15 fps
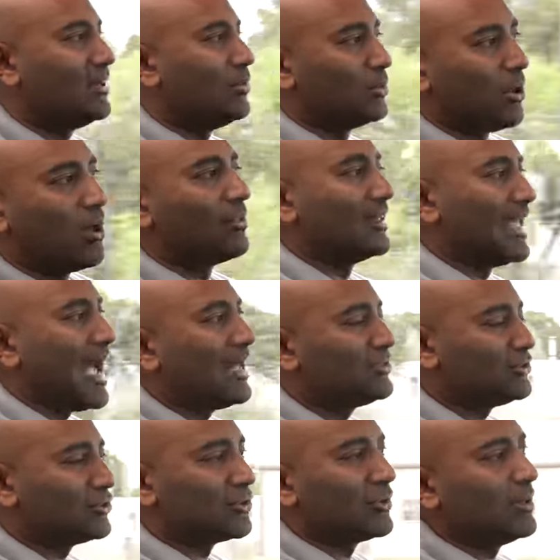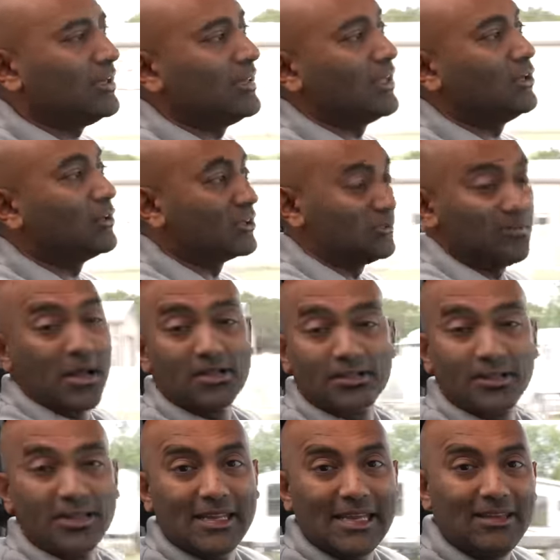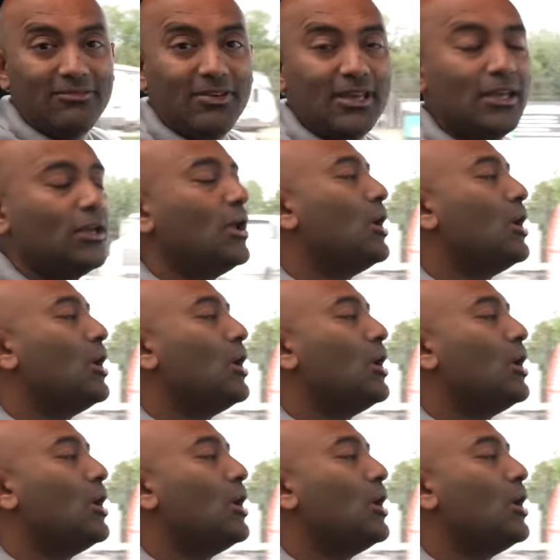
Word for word: with all the gadgetry that you'd expect in an EV